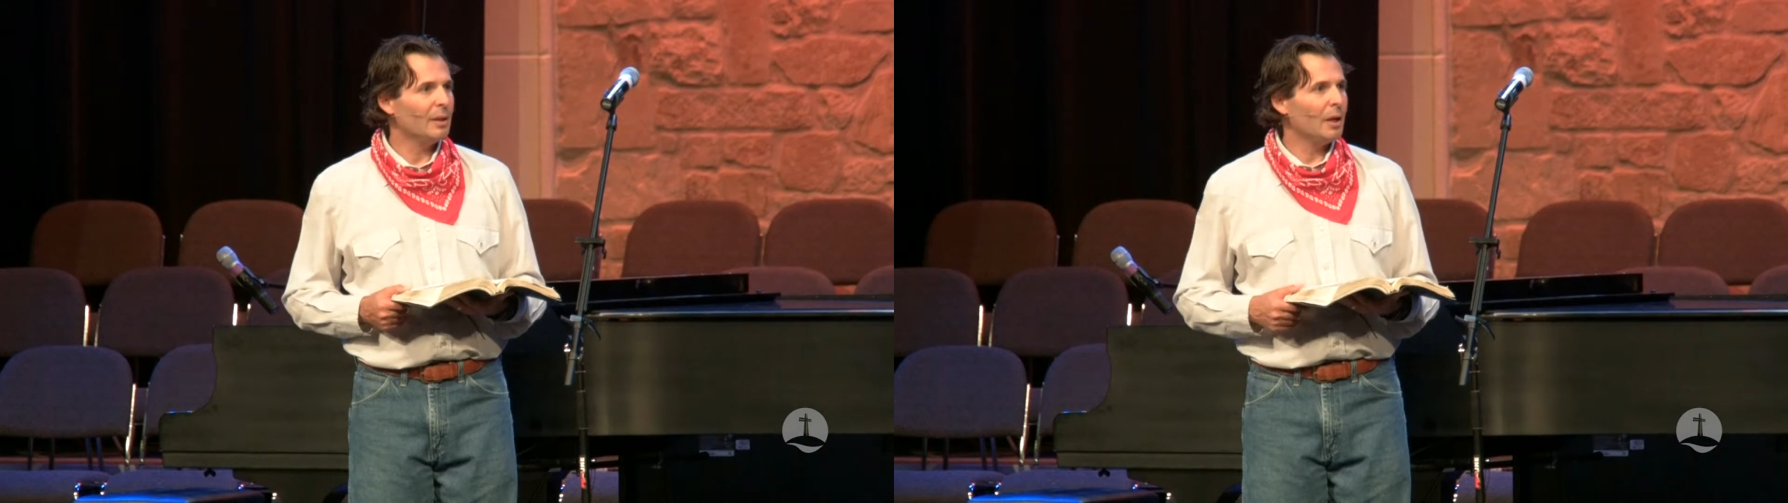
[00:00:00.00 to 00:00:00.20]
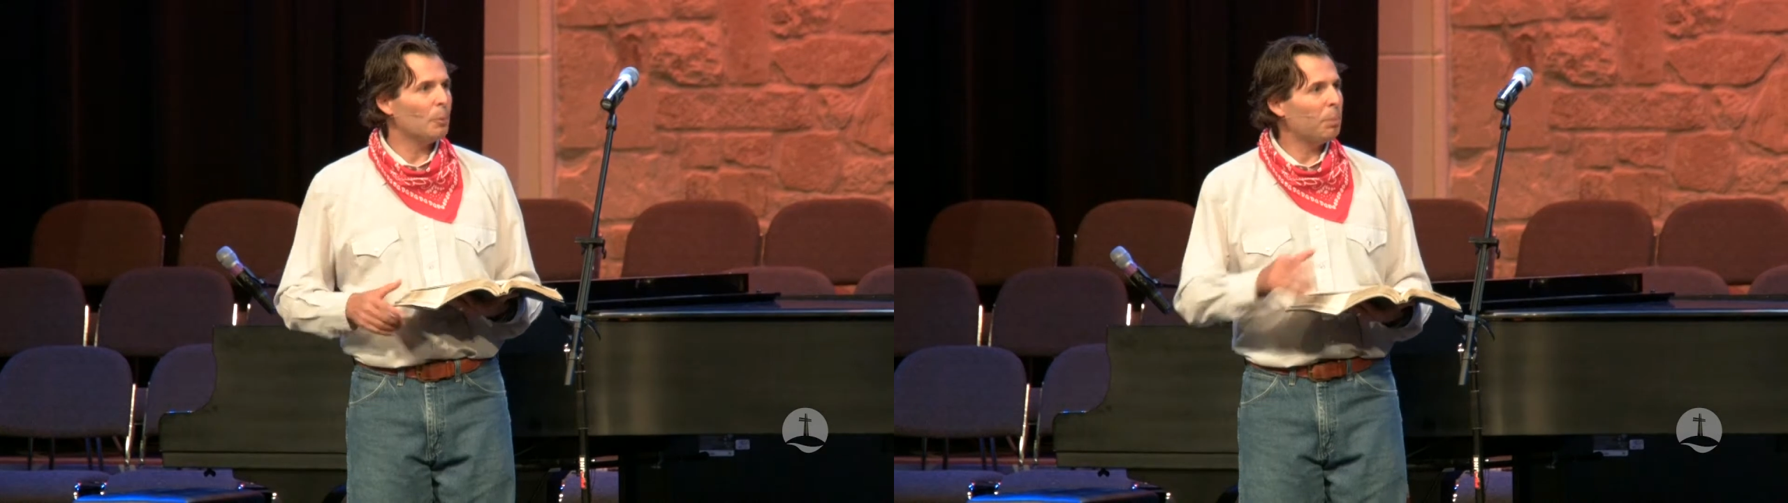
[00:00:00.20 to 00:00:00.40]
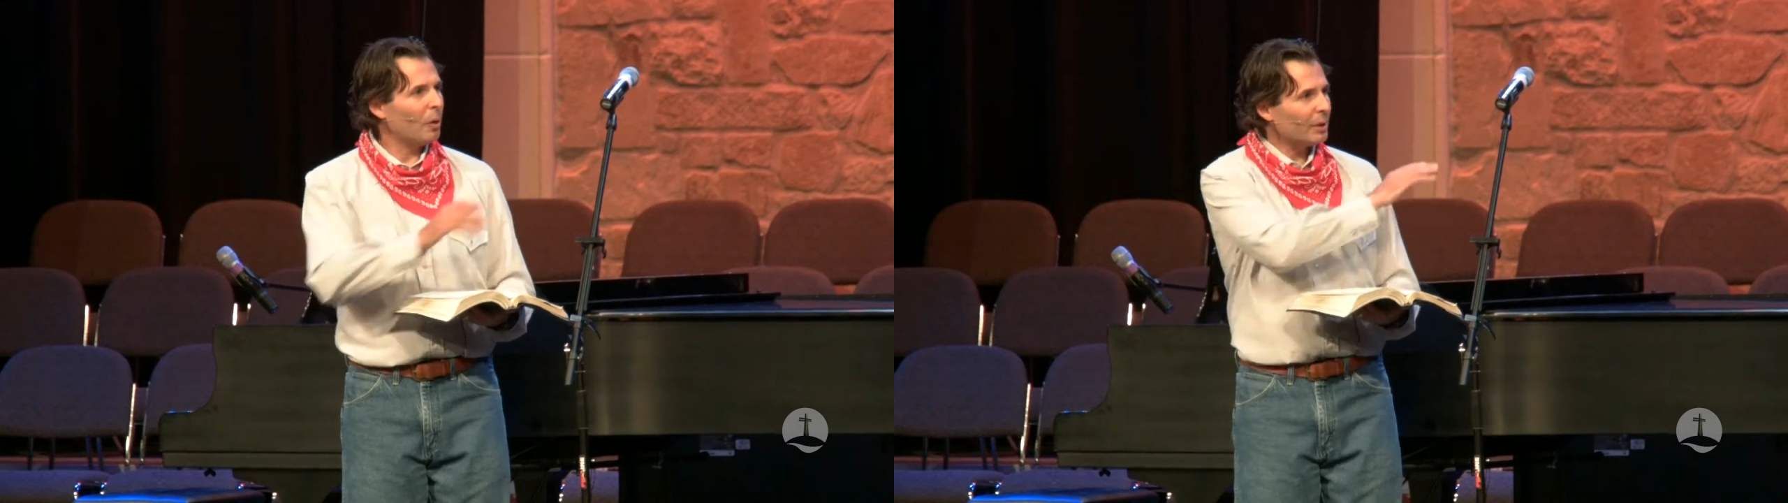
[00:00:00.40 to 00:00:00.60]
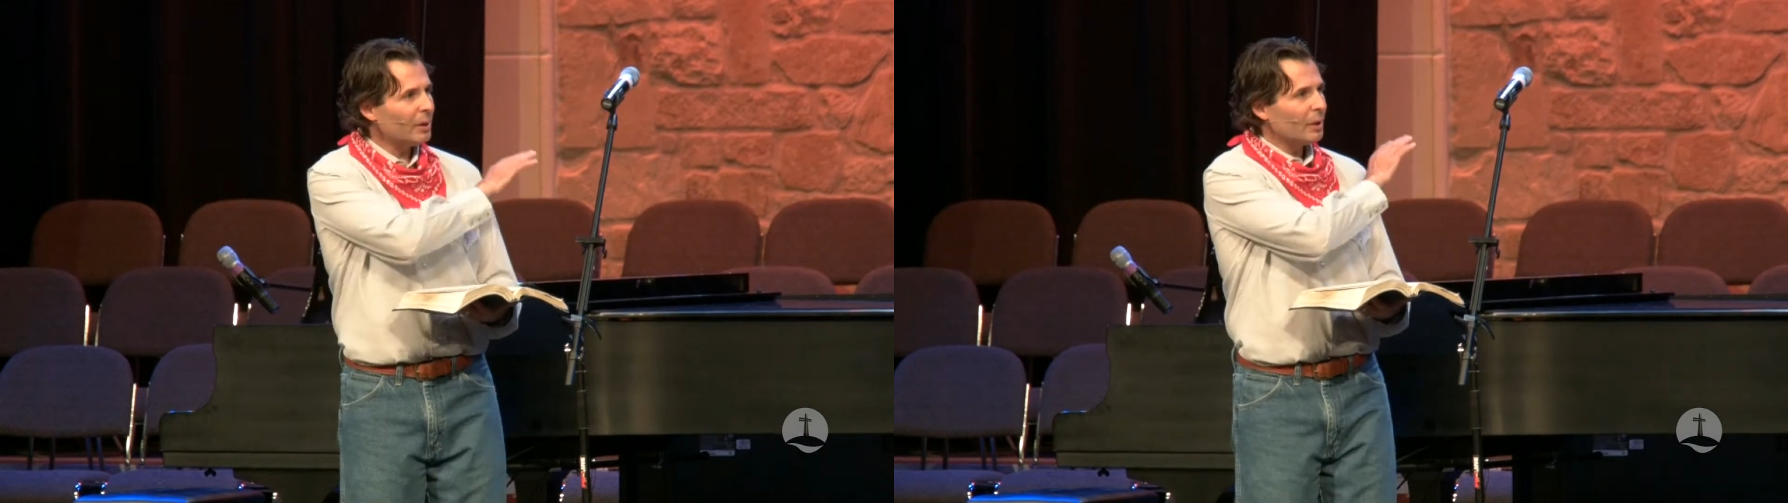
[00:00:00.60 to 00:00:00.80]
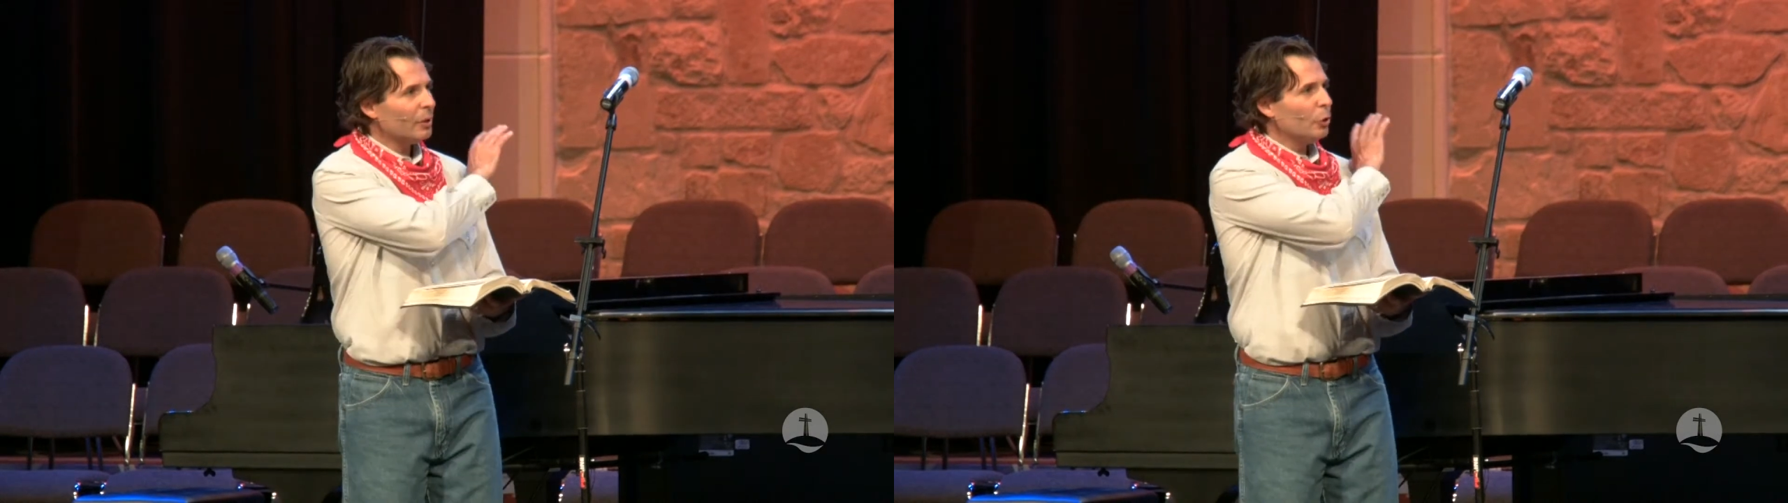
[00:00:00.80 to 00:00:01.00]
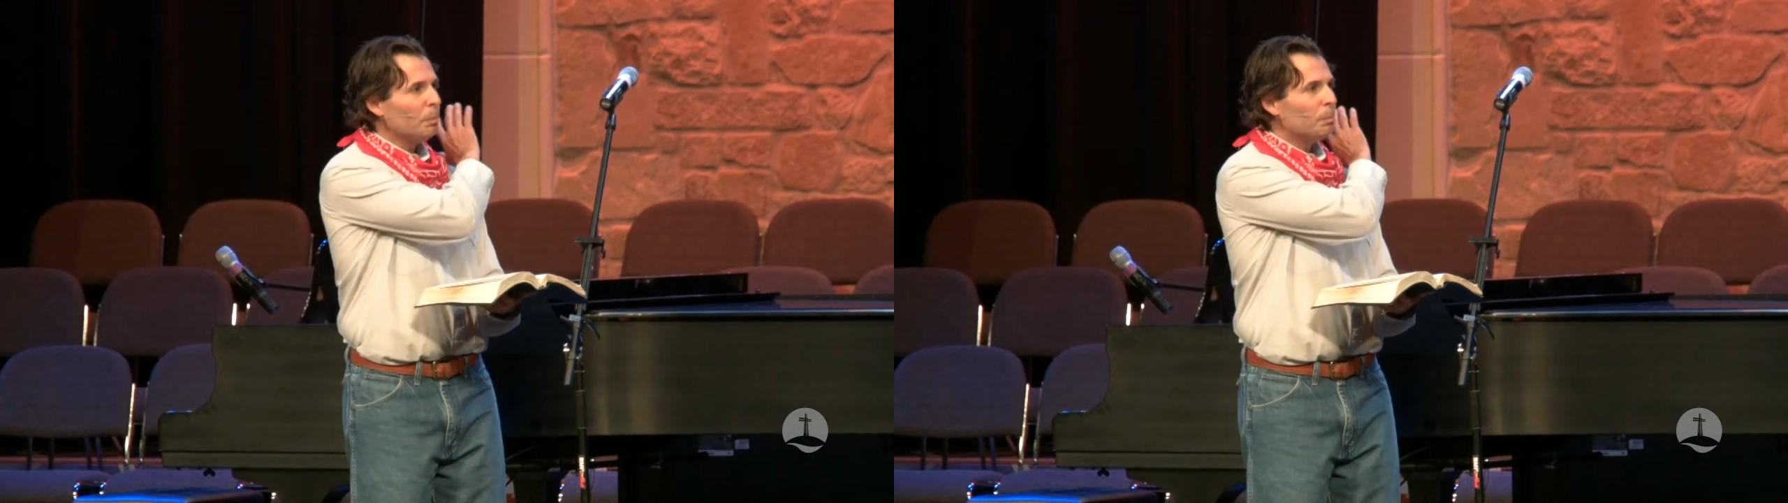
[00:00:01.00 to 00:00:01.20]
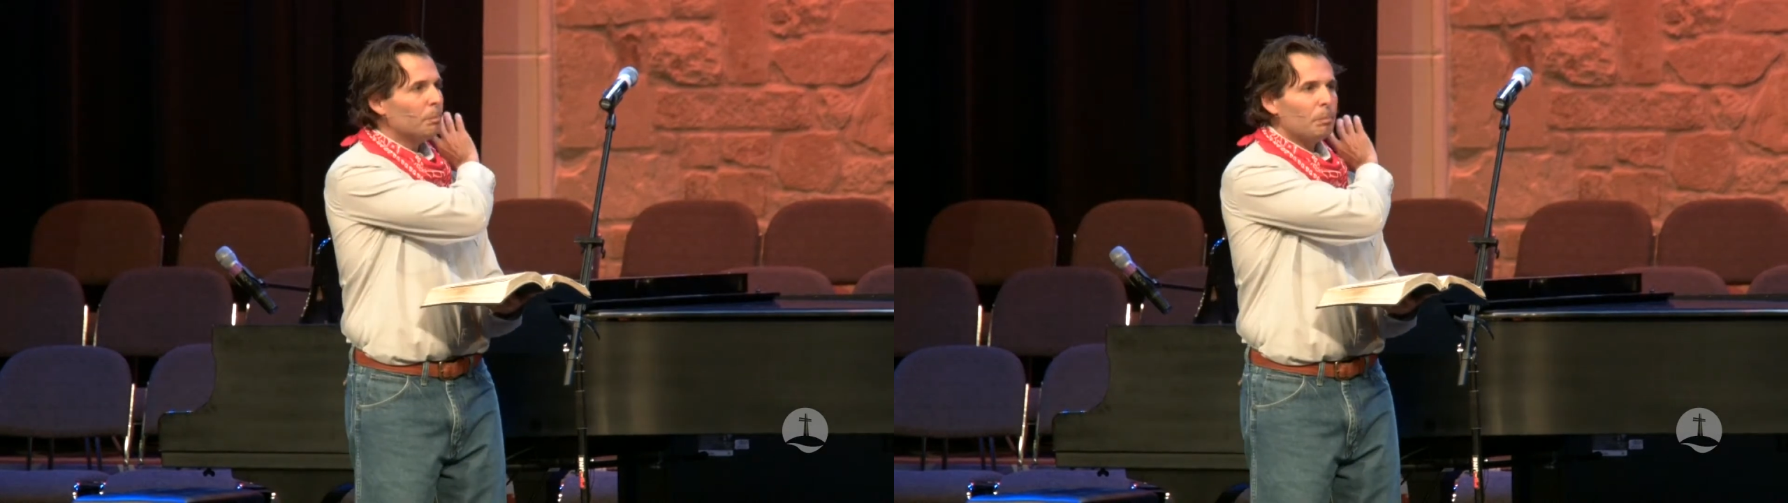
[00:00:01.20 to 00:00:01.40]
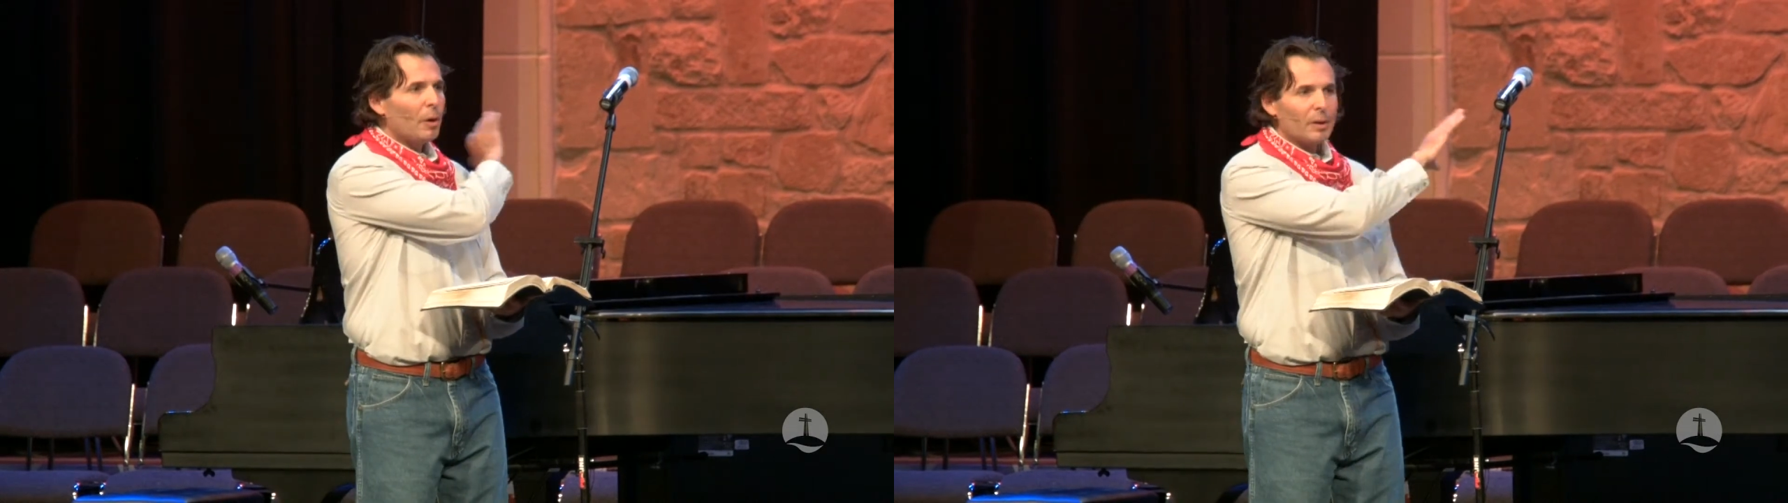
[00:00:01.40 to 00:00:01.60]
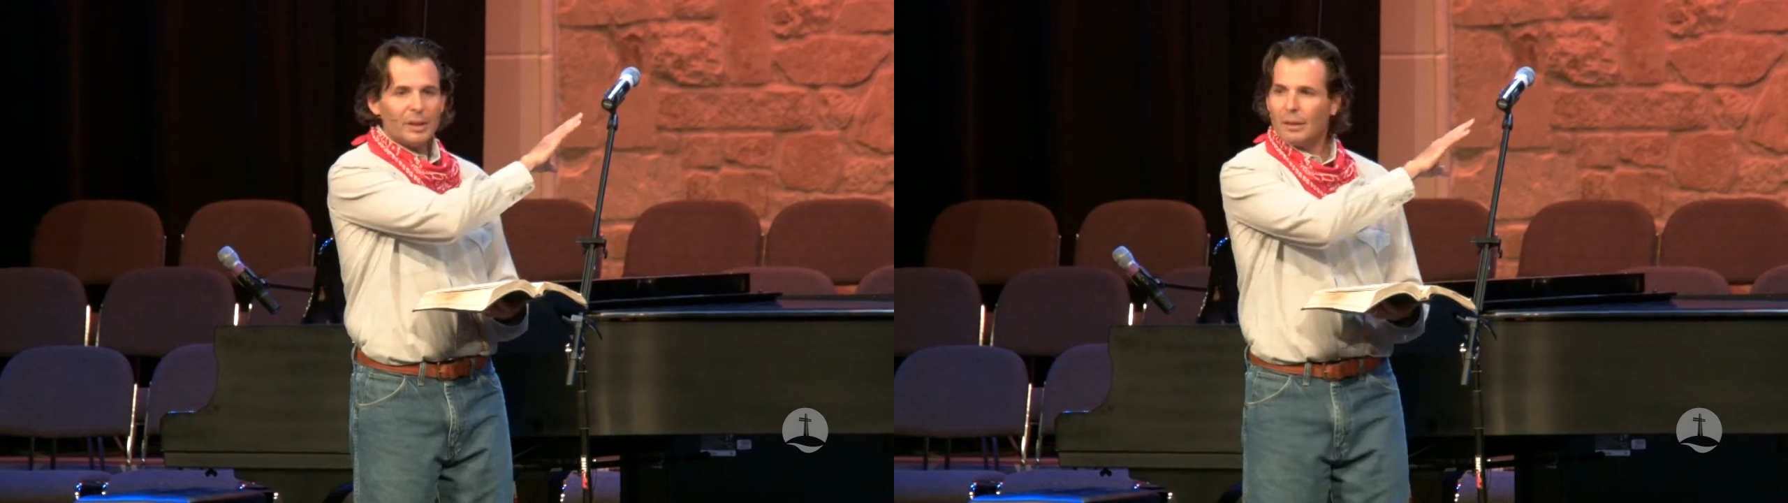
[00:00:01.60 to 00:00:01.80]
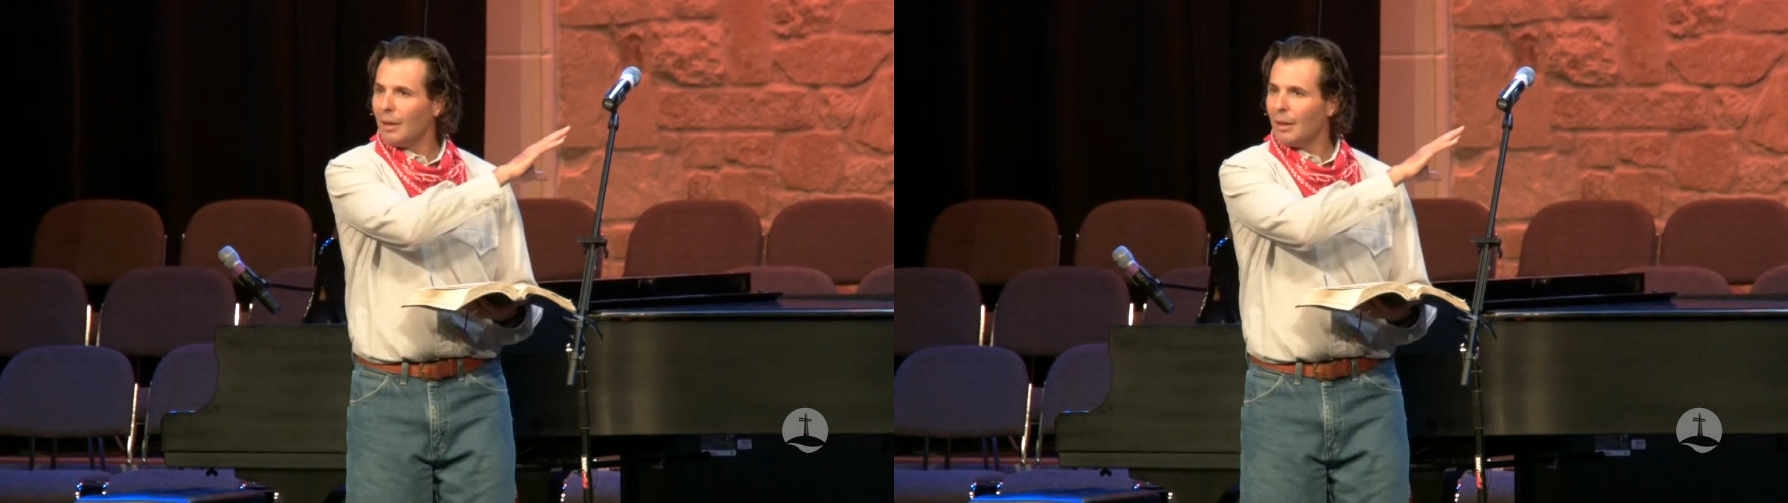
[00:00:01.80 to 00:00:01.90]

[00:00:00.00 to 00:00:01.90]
a new parking